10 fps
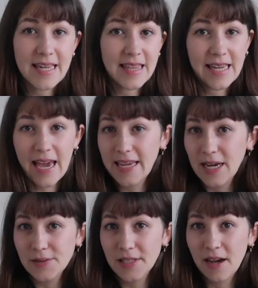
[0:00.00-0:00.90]
either getting
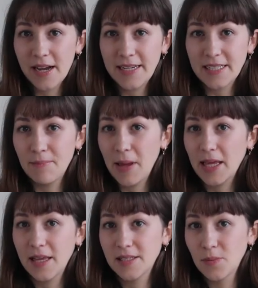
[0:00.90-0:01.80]
outside and
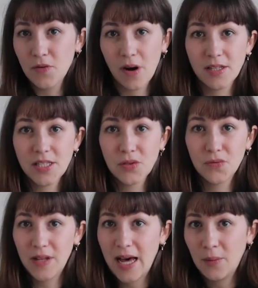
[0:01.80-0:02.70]
picking some grasses or
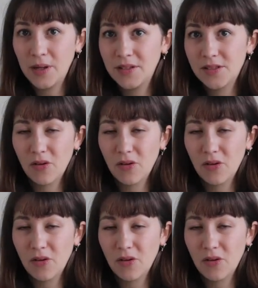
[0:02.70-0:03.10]
flowers,